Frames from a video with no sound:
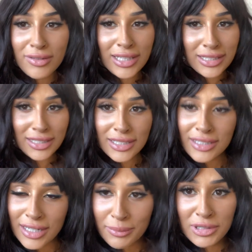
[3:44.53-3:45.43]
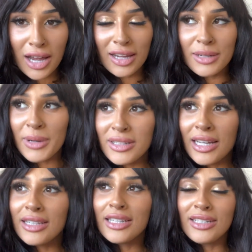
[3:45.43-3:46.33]
this is the shit I'm talking about,
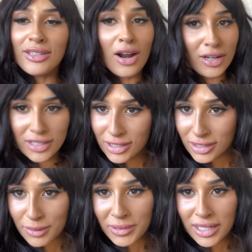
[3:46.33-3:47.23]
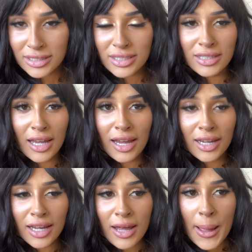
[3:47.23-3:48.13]
like the narcissism, because it's
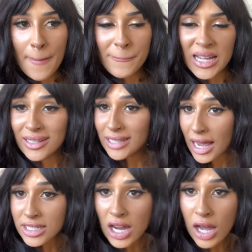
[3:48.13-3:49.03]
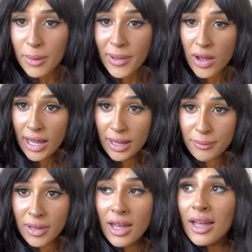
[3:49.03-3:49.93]
like, because I talk about
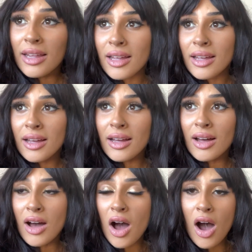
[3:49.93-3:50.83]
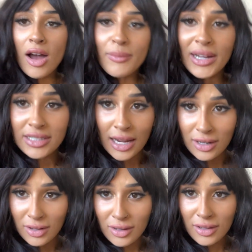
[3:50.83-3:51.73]
him on my
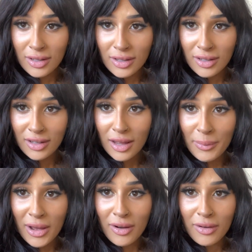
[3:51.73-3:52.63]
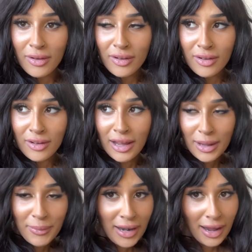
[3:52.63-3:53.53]
channel, about
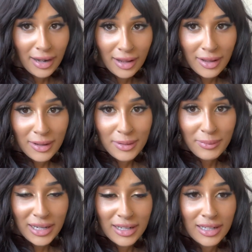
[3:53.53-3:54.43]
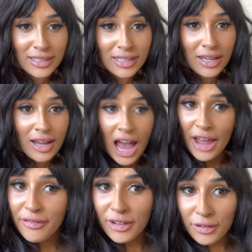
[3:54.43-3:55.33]
him and Hannah, because
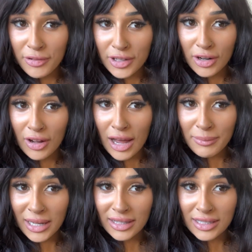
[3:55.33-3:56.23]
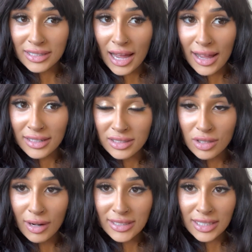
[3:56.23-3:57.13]
I feel for the girl. I'm like, this guy is
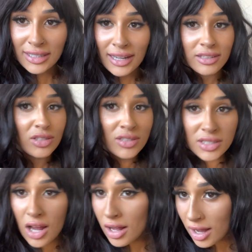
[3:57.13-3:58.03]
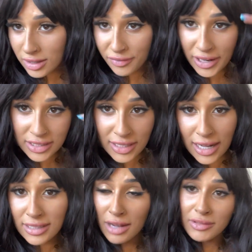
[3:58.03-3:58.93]
crazy. Like, as soon as y'all got the face
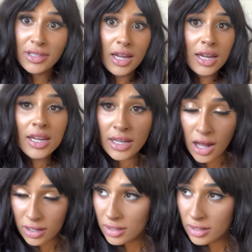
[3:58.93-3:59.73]
tats, I was like, y'all